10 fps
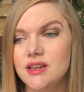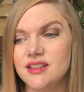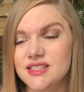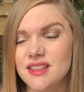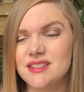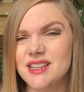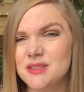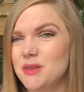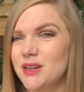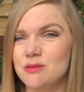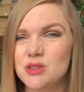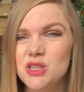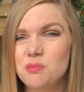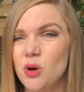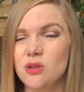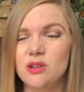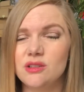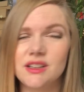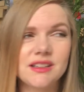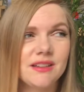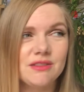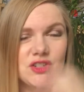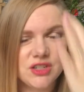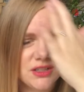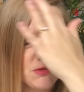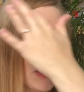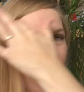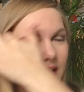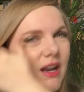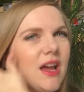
in southern Tasmania was spot on. Like, they were just right.